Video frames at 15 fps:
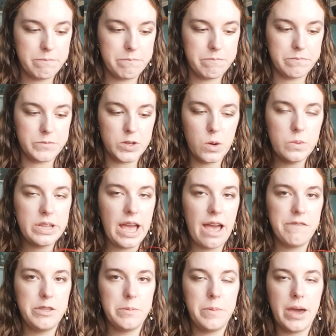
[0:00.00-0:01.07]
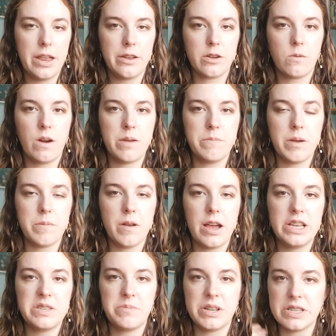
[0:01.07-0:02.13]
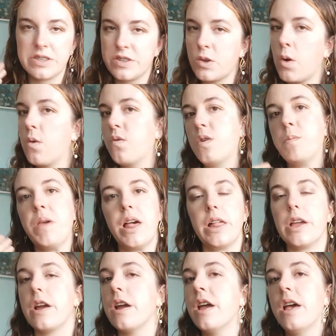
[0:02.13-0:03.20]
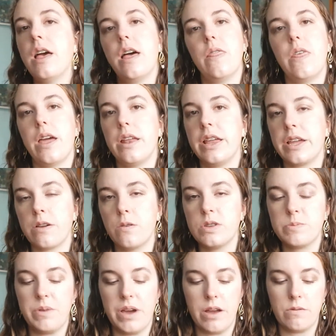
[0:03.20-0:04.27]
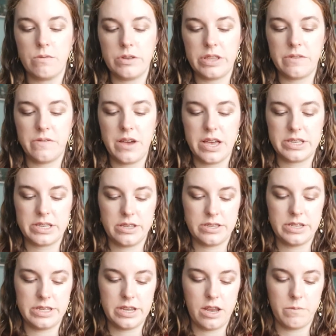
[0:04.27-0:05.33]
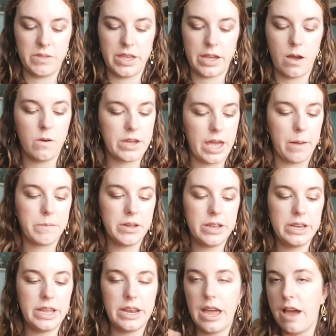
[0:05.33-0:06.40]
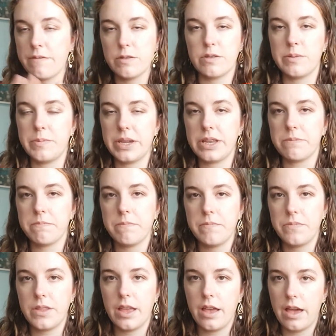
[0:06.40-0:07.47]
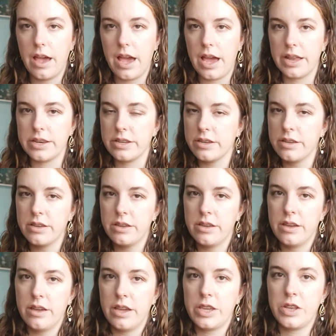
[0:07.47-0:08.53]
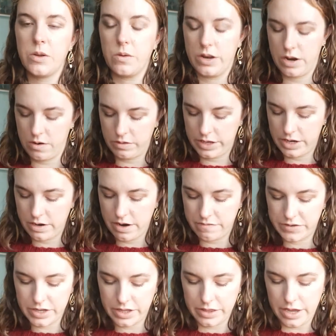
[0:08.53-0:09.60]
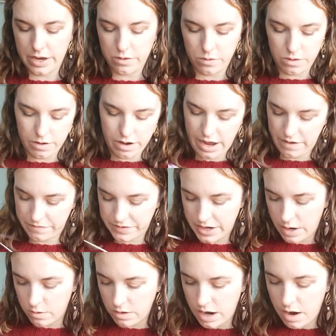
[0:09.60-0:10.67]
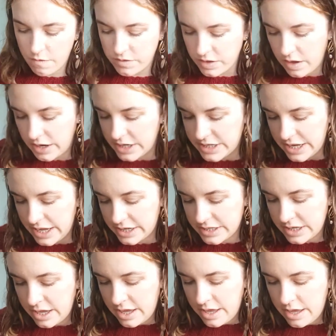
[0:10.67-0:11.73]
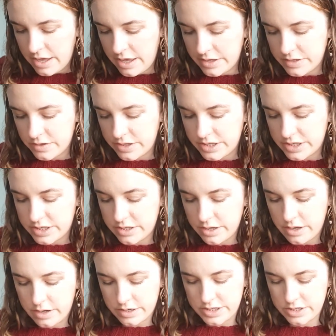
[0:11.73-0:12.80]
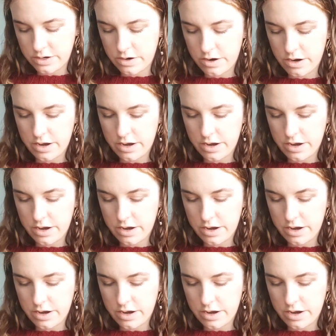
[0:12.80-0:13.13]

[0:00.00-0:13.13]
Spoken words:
don't have the pattern quite memorized, but it's so familiar that it goes by really fast. I'll sit down and be like, okay, I'm going to knit half a repeat, and you know, an hour later I've done that, or half an hour, however long it takes. And so these socks are